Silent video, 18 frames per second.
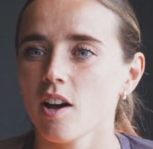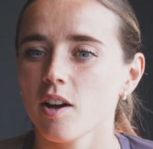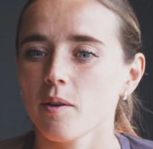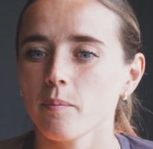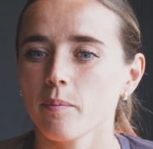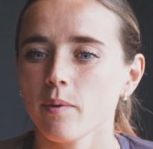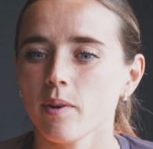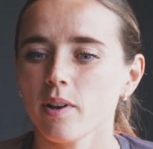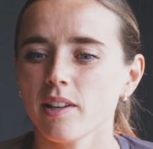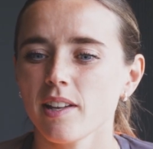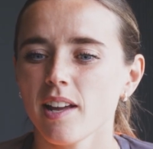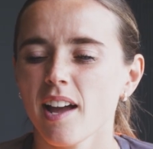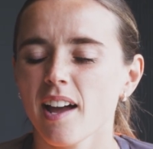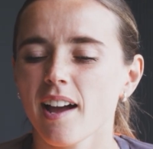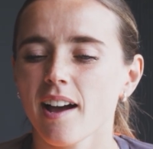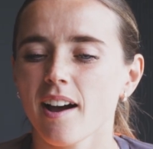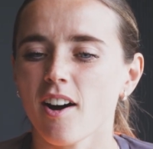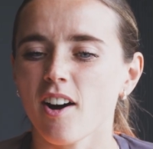Um,
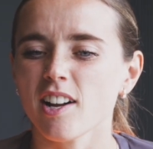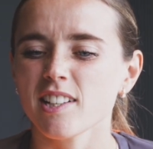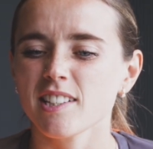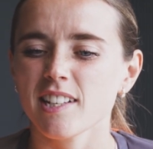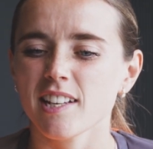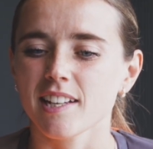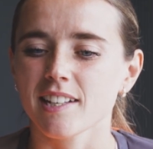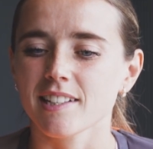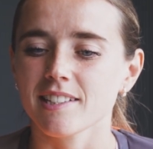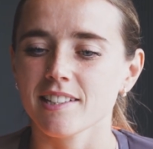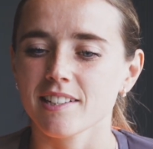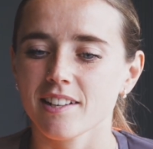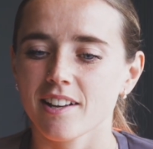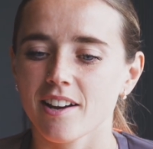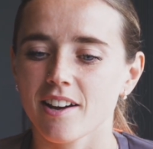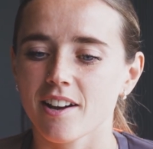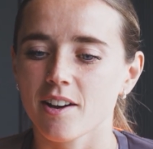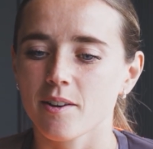yeah, I did.
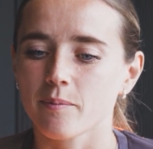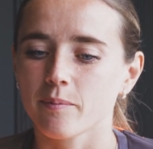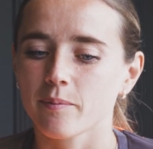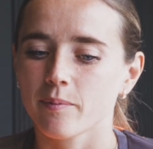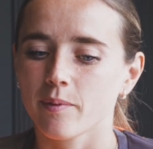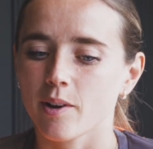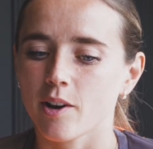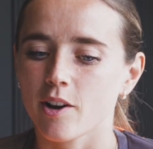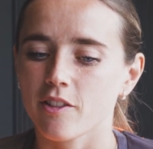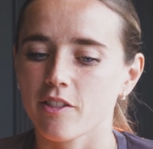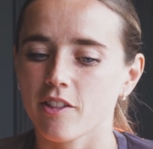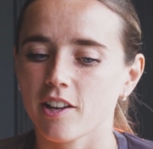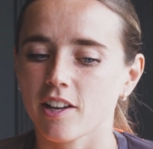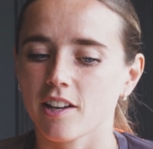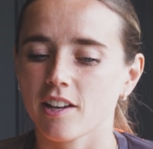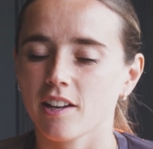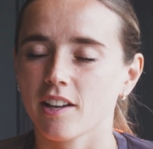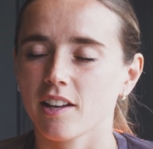Um, I
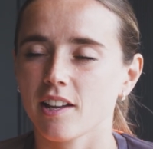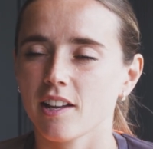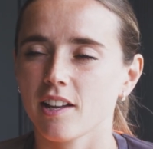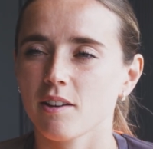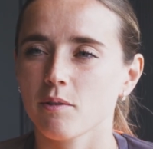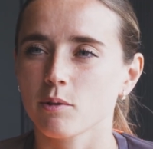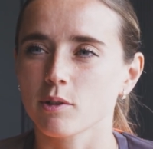think it